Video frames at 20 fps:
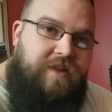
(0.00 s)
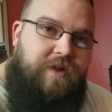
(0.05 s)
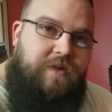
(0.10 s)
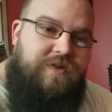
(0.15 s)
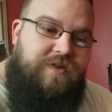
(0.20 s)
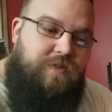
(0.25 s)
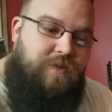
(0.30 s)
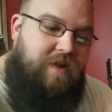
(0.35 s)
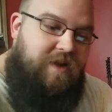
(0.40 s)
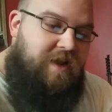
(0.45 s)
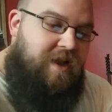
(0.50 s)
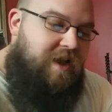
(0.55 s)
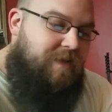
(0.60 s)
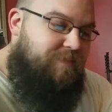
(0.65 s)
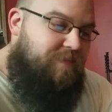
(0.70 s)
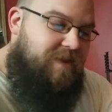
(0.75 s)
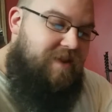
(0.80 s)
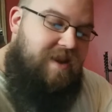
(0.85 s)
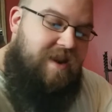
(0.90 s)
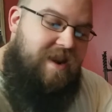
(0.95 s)
loads and
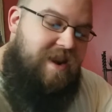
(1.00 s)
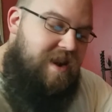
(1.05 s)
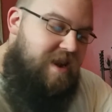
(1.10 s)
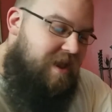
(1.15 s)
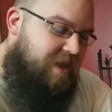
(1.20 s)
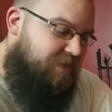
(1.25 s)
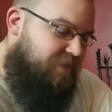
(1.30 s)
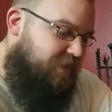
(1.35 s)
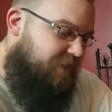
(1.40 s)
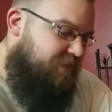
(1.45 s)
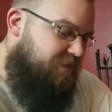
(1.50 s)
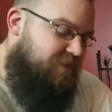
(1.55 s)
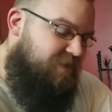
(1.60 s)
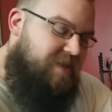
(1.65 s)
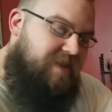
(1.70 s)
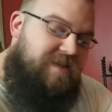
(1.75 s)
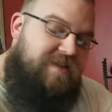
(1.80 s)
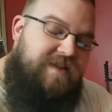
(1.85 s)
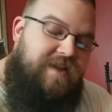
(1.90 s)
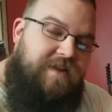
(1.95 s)
whatnot, but nothing to the
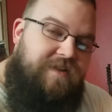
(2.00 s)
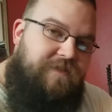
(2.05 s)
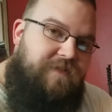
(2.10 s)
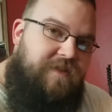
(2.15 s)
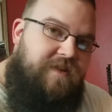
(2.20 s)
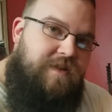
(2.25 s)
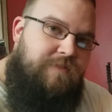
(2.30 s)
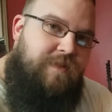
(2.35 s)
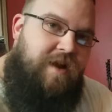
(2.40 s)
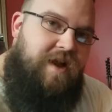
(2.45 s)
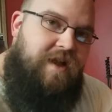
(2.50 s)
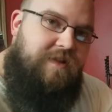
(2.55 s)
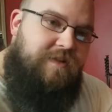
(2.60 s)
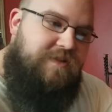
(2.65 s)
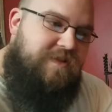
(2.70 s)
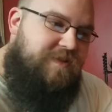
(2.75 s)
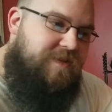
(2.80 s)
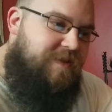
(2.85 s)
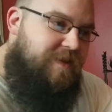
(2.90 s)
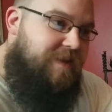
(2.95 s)
extent of 50
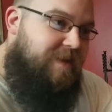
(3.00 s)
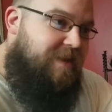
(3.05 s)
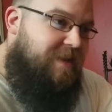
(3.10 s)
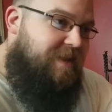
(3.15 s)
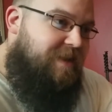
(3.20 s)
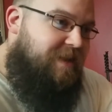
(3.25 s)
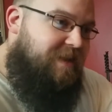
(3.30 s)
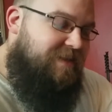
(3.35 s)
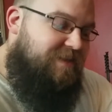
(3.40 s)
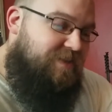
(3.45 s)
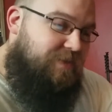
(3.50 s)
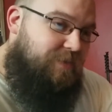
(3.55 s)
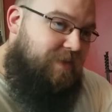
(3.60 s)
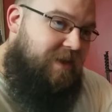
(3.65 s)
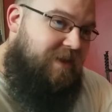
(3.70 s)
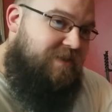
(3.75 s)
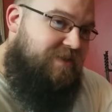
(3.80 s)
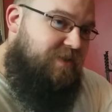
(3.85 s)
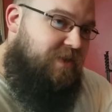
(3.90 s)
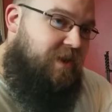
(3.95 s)
miles. And so when
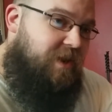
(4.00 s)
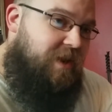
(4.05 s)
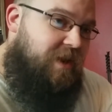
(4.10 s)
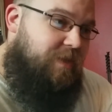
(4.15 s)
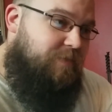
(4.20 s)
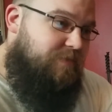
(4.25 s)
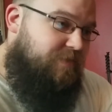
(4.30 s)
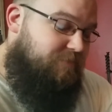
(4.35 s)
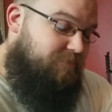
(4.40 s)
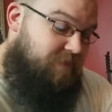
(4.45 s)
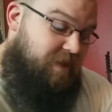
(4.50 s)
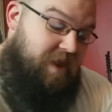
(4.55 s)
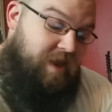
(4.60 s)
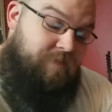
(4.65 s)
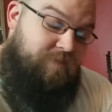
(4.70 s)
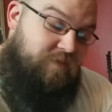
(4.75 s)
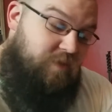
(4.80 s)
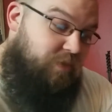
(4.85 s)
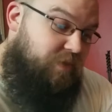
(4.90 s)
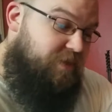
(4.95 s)
I saw it,
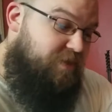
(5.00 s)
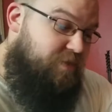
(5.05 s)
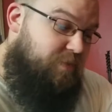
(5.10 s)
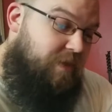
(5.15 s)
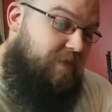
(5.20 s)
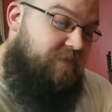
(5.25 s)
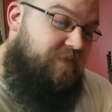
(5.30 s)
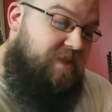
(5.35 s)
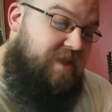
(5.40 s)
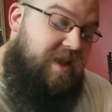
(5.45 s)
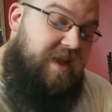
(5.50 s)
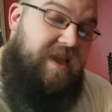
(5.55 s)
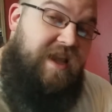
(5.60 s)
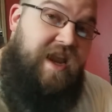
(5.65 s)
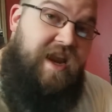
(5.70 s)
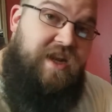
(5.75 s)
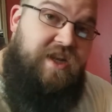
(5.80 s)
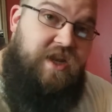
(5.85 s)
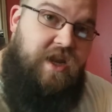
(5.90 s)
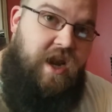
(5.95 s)
I'm going to do everything I
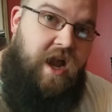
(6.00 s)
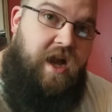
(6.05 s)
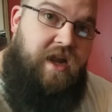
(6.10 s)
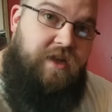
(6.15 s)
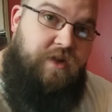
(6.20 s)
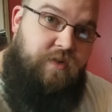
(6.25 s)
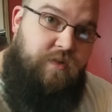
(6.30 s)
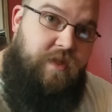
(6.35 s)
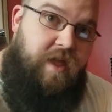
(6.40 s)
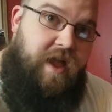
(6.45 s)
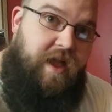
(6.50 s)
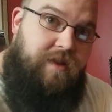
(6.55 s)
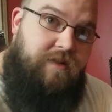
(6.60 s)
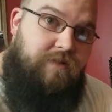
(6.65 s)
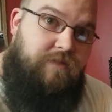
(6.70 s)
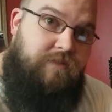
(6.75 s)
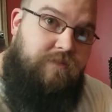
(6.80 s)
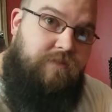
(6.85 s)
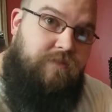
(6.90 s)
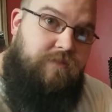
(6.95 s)
can to not do that.
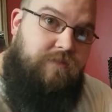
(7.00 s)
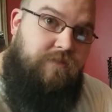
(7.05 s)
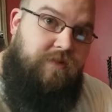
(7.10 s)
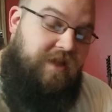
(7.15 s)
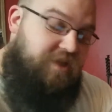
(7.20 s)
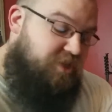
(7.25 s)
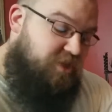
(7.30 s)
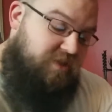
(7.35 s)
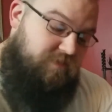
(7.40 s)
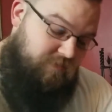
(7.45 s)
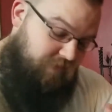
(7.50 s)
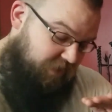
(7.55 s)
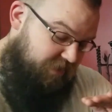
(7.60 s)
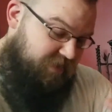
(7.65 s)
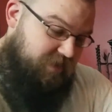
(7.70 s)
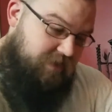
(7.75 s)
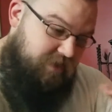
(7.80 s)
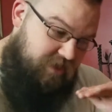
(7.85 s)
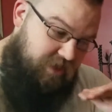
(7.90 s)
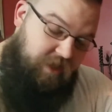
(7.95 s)

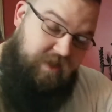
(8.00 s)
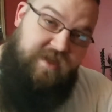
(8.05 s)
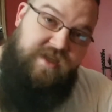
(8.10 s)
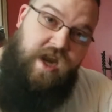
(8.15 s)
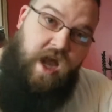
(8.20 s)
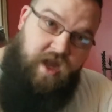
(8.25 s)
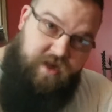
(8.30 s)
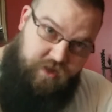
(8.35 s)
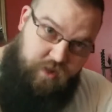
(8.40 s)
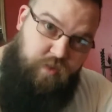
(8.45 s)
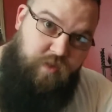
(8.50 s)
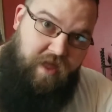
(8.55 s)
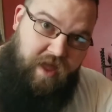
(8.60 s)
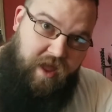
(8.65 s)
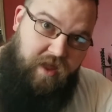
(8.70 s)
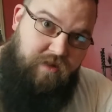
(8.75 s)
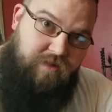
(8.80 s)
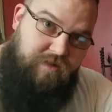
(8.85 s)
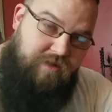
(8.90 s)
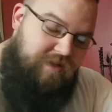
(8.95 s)
Let's not do
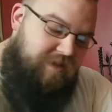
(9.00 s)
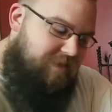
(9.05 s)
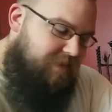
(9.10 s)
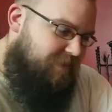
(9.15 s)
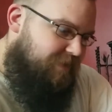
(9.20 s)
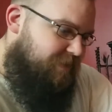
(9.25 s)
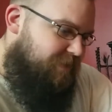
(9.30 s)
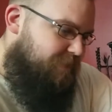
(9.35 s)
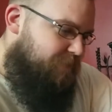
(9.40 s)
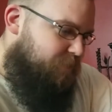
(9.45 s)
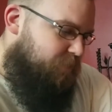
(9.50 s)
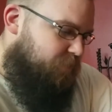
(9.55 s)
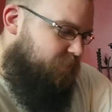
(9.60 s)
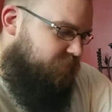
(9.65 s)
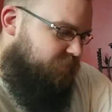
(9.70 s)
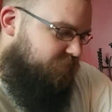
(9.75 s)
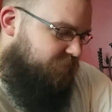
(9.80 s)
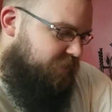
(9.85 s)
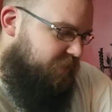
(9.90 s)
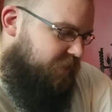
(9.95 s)
that.
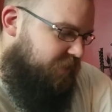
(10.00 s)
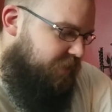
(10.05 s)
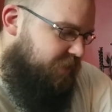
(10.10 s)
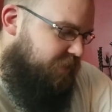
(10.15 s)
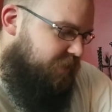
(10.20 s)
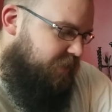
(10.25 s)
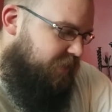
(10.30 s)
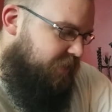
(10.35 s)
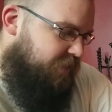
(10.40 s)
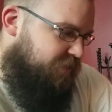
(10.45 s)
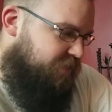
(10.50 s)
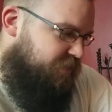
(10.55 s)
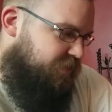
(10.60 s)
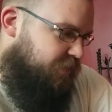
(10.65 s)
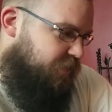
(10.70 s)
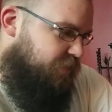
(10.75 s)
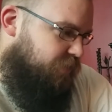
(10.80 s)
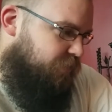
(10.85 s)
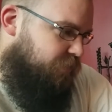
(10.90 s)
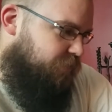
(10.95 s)
And
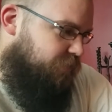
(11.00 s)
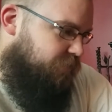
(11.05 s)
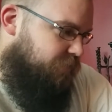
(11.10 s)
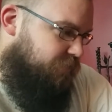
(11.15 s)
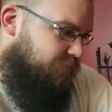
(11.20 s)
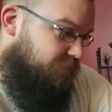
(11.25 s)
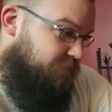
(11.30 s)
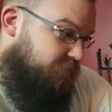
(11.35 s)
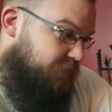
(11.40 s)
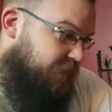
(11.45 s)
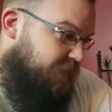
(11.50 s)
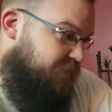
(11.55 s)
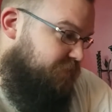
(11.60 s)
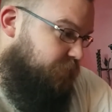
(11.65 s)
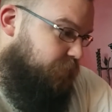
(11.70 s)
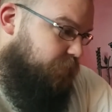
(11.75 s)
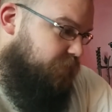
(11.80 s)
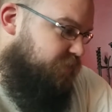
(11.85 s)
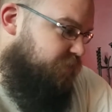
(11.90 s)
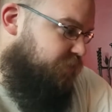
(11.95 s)
so fast
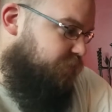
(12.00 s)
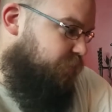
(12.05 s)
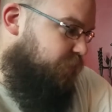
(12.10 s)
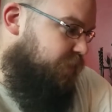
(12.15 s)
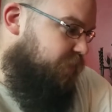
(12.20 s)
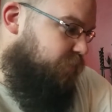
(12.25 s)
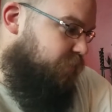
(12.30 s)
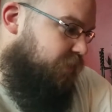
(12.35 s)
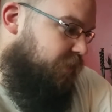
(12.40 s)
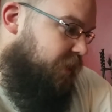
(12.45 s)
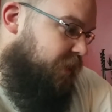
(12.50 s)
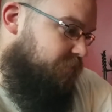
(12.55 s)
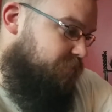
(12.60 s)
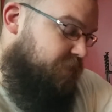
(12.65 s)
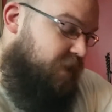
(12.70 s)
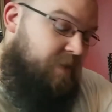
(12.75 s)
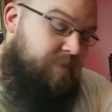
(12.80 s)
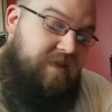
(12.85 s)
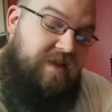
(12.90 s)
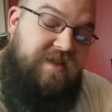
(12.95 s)
forward to the week where
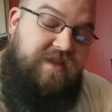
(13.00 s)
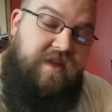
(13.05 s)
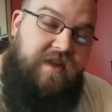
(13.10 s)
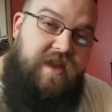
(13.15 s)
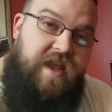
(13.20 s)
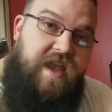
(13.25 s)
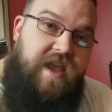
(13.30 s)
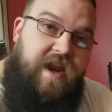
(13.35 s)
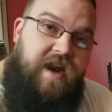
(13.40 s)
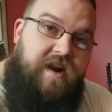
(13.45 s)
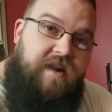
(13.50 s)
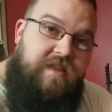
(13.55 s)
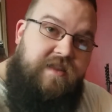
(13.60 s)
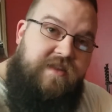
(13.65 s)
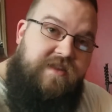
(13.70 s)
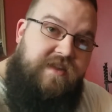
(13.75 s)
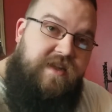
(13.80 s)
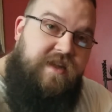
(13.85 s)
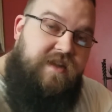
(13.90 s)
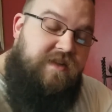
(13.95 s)
I missed a day out of the
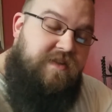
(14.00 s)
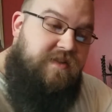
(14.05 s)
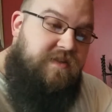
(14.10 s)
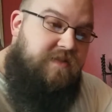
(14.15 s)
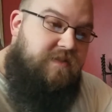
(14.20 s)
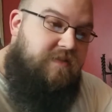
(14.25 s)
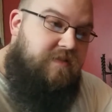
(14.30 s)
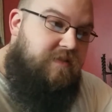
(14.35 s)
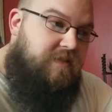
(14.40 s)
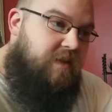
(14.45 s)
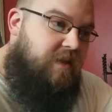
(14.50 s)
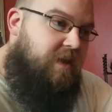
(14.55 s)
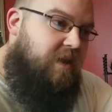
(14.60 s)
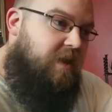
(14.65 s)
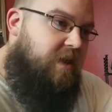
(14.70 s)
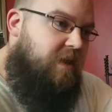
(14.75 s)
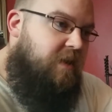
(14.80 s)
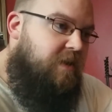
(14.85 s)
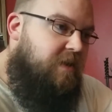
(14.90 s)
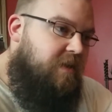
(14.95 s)
6.
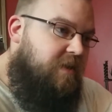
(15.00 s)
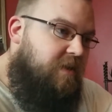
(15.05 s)
That